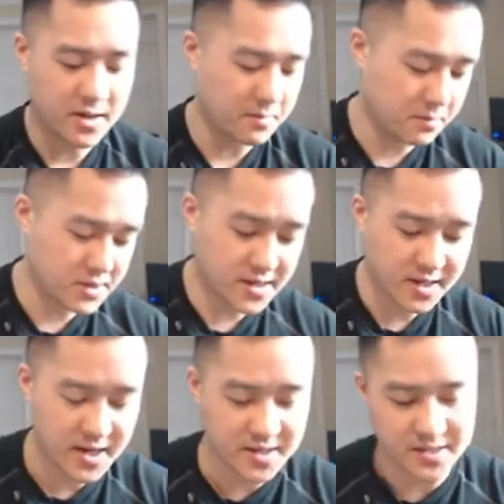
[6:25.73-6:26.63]
on
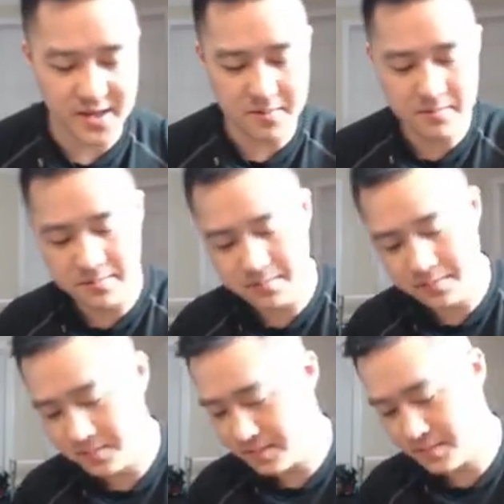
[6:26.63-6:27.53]
Sandacondas now.
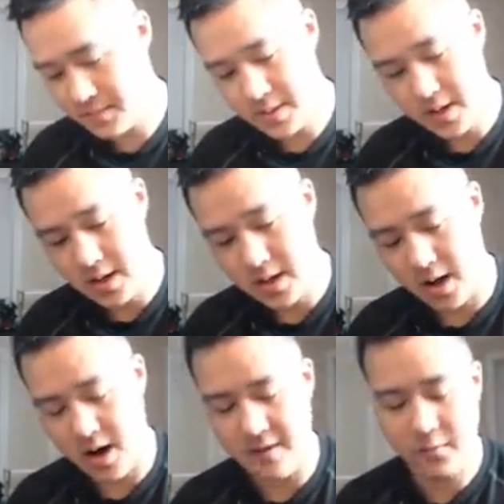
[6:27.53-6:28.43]

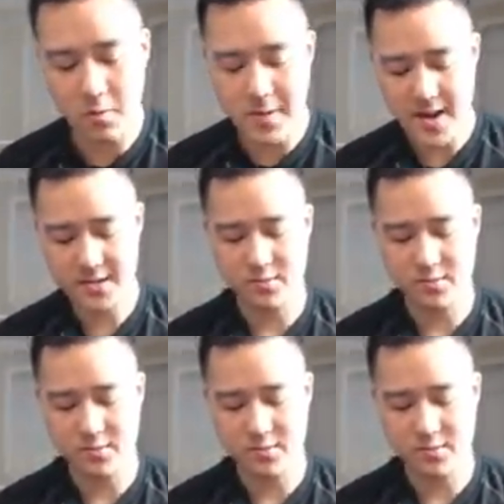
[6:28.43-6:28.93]
All right, four packs